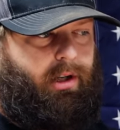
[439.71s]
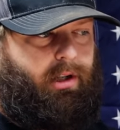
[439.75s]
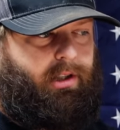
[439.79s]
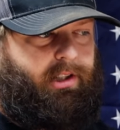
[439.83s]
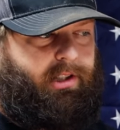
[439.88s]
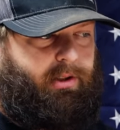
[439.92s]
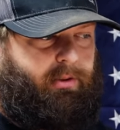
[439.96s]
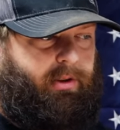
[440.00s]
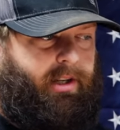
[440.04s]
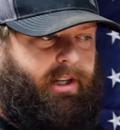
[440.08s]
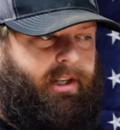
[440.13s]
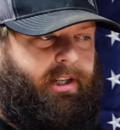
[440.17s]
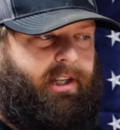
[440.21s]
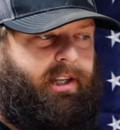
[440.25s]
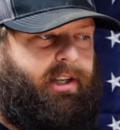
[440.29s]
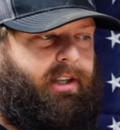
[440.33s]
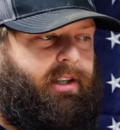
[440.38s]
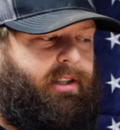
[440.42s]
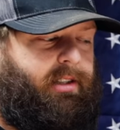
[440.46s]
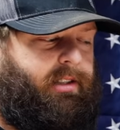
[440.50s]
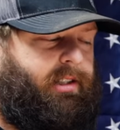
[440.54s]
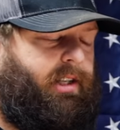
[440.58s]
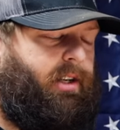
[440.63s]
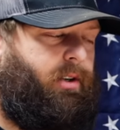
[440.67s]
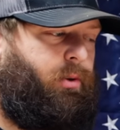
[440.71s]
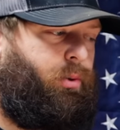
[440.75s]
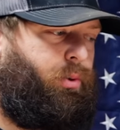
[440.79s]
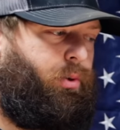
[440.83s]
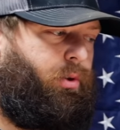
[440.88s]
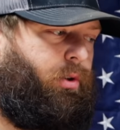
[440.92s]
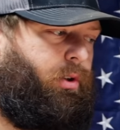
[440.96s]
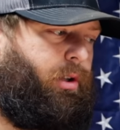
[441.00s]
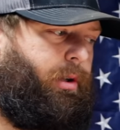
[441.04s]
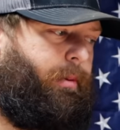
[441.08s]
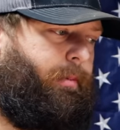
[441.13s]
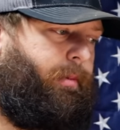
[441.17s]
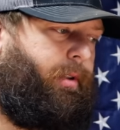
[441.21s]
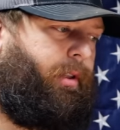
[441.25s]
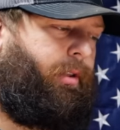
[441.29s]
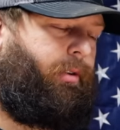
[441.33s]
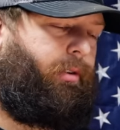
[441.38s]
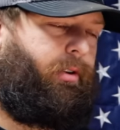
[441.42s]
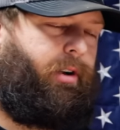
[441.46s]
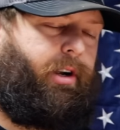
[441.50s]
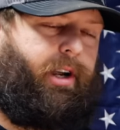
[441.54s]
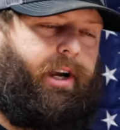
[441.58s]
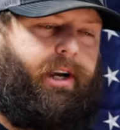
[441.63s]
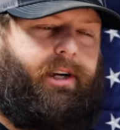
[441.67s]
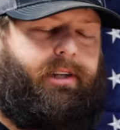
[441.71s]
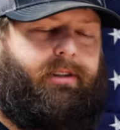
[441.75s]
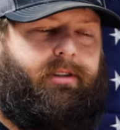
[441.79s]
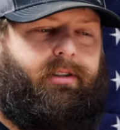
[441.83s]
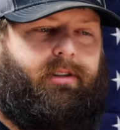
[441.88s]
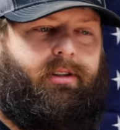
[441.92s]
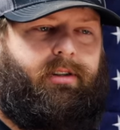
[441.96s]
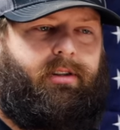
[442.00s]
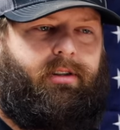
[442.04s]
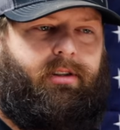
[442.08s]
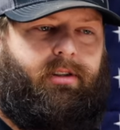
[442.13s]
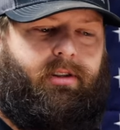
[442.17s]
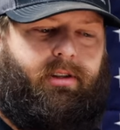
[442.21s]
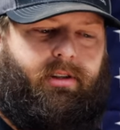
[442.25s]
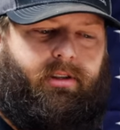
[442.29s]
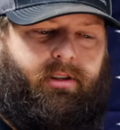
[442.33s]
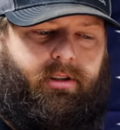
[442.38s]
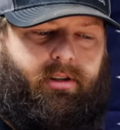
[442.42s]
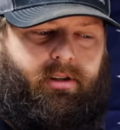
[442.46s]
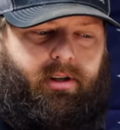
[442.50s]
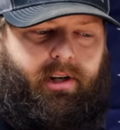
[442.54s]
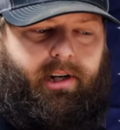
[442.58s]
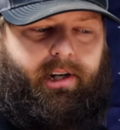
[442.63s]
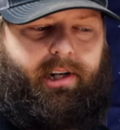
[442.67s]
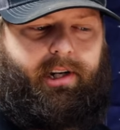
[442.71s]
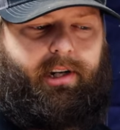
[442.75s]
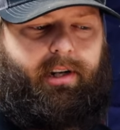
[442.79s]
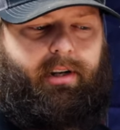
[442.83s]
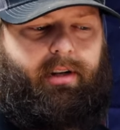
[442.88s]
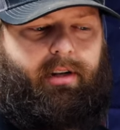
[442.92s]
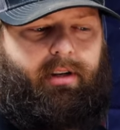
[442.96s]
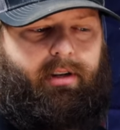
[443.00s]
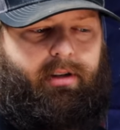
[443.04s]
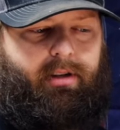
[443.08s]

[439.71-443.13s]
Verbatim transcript: So what I did is I ordered him the 3 eighths and the green,